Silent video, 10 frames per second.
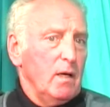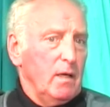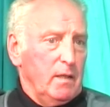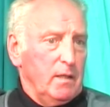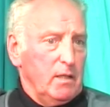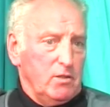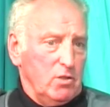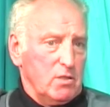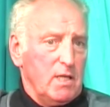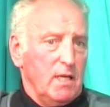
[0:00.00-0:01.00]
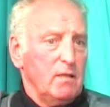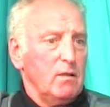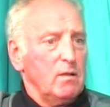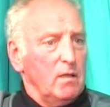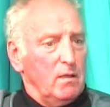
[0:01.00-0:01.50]
And as you're saying,
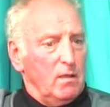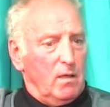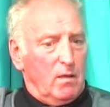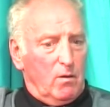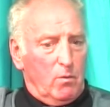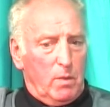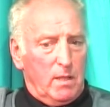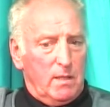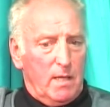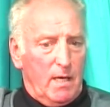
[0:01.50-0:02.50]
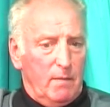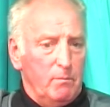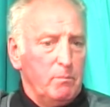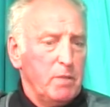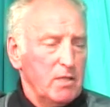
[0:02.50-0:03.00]
we
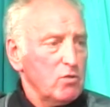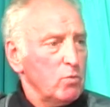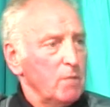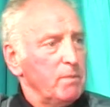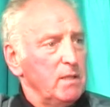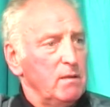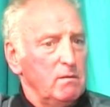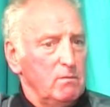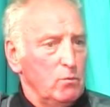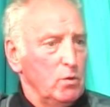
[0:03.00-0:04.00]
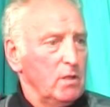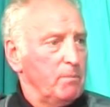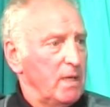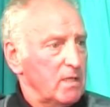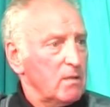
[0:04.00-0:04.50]
Pierces would have been one of the
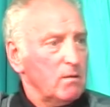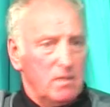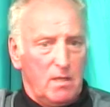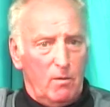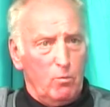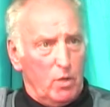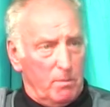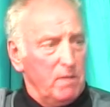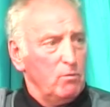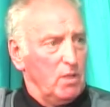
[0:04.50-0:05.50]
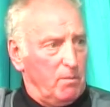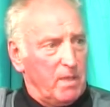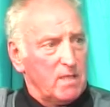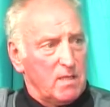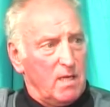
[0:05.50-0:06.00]
best, still would have been one of the
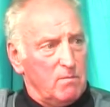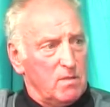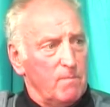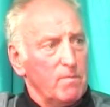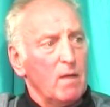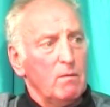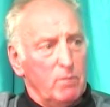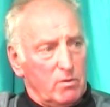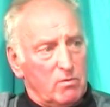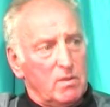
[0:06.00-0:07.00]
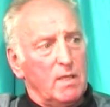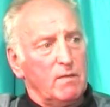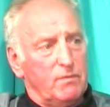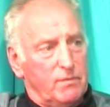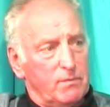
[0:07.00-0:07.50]
best teams, but there was a lot
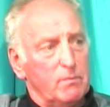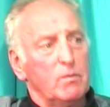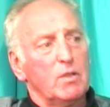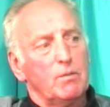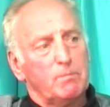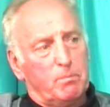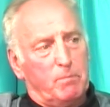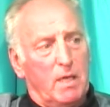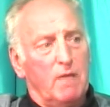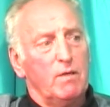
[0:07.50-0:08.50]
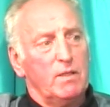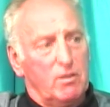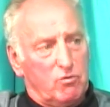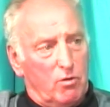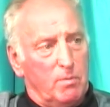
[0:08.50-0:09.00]
of upheaval in the
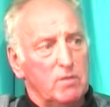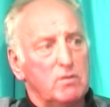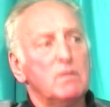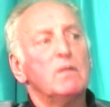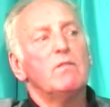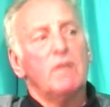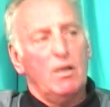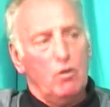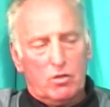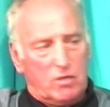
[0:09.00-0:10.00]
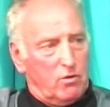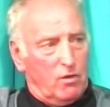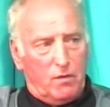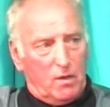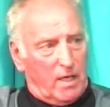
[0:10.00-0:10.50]
Troubles. Yes. They lost an
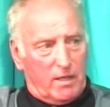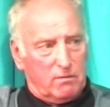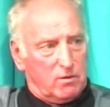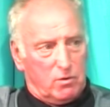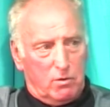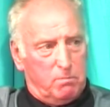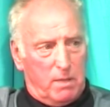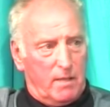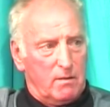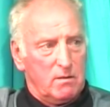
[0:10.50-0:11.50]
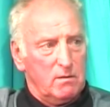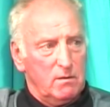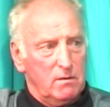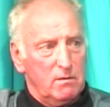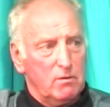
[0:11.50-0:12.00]
awful lot of good players.
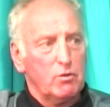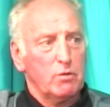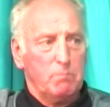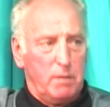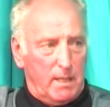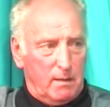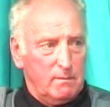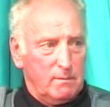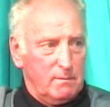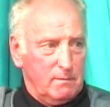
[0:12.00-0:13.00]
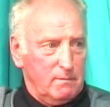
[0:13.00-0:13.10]
Right. Couldn't play. Right.